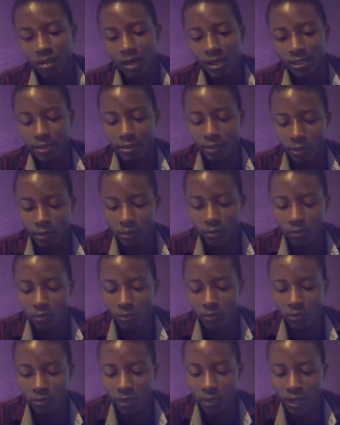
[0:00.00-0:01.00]
as in
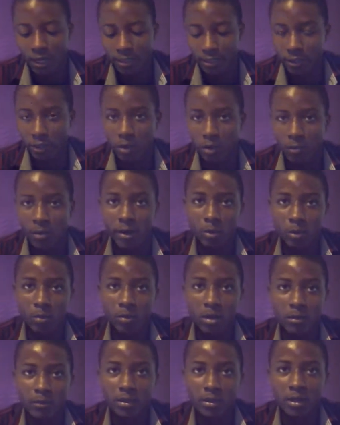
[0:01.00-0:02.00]
you as a normal
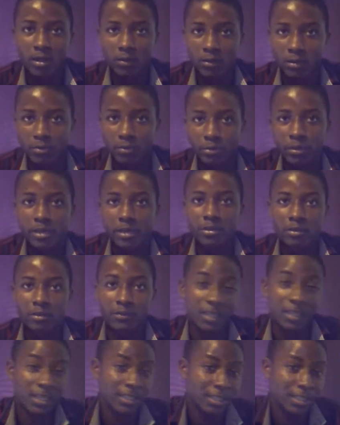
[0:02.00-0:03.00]
human being, on the process
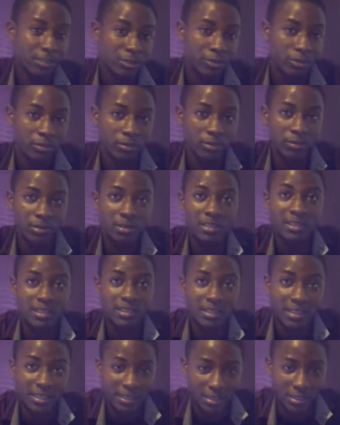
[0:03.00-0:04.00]
of digestion
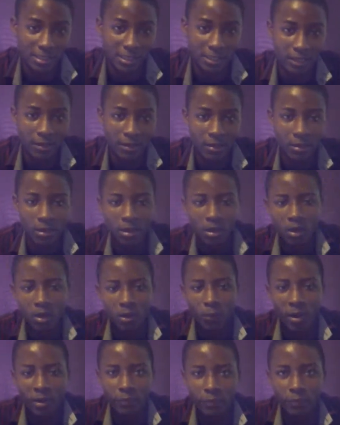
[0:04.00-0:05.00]
sets in.
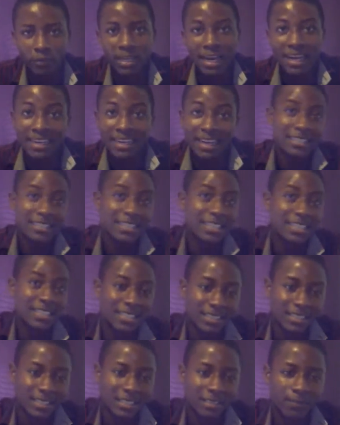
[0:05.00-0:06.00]
When food are
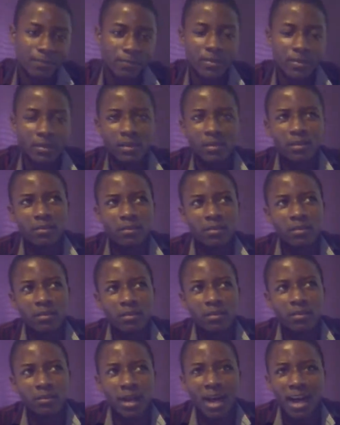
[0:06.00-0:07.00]
digested,
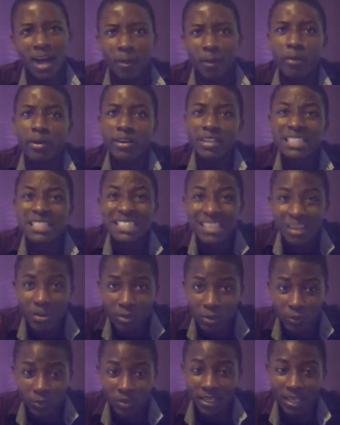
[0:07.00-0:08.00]
our body
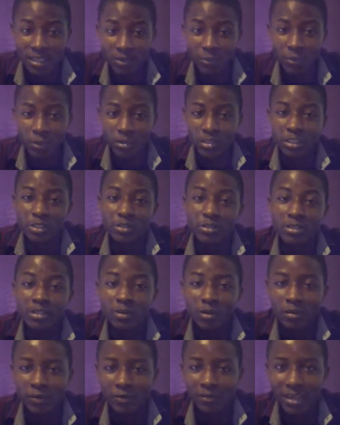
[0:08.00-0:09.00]
cells, which are the
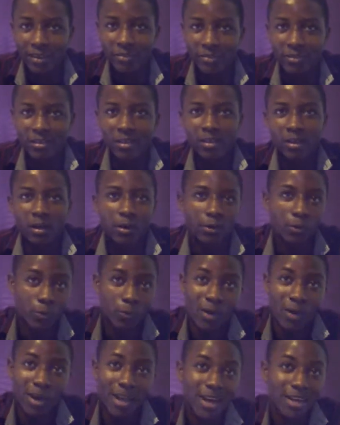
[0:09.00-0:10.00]
unit of life,
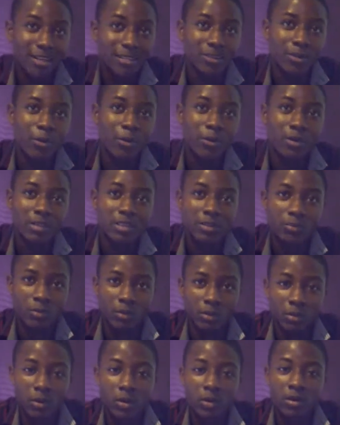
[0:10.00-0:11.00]
requires all these
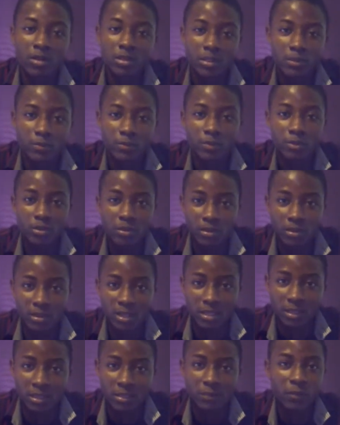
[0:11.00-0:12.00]
food
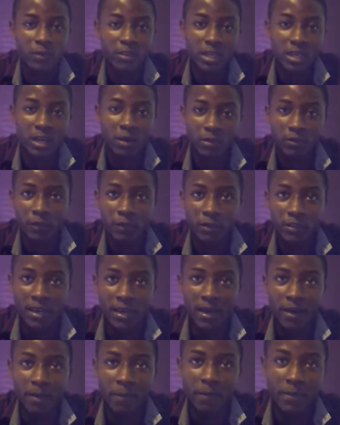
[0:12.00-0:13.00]
substances for
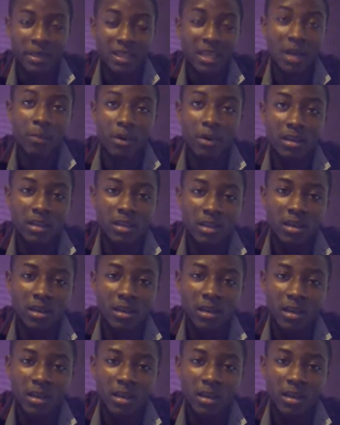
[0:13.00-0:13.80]
their metabolic,